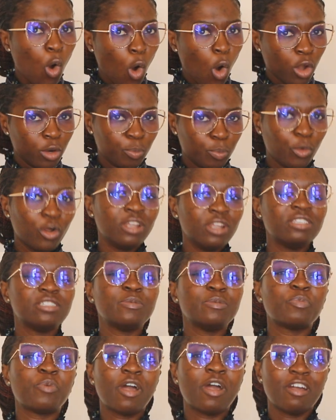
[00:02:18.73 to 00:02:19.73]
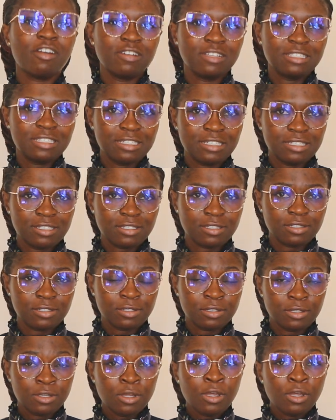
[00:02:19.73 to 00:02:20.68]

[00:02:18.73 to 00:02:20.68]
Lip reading: on policy priorities.